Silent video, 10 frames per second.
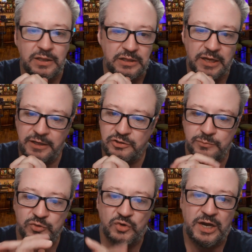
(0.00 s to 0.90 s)
like,
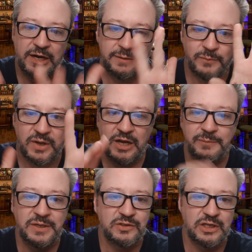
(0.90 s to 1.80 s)
subscribe,
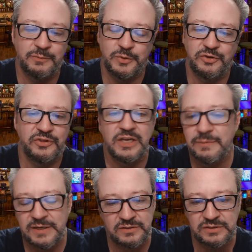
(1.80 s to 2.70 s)
comment, tell me what you think
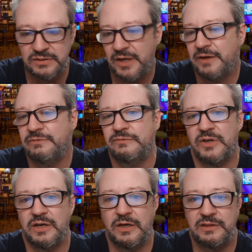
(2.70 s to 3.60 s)
about this stuff.
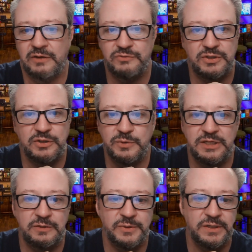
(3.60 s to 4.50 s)
I'd love to hear what
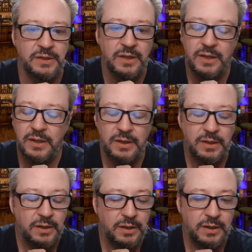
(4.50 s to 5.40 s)
anybody
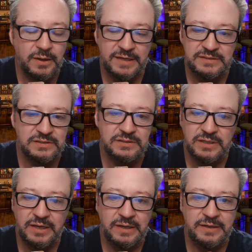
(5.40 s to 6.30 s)
has to
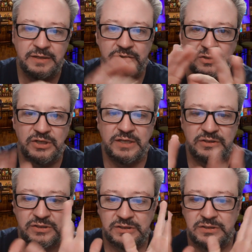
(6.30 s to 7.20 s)
say, any
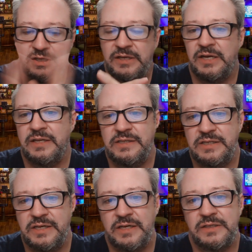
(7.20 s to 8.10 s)
suggestions, any
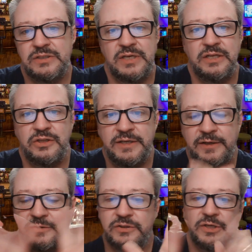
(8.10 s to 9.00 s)
ideas, anything
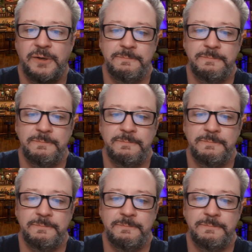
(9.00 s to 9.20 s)
else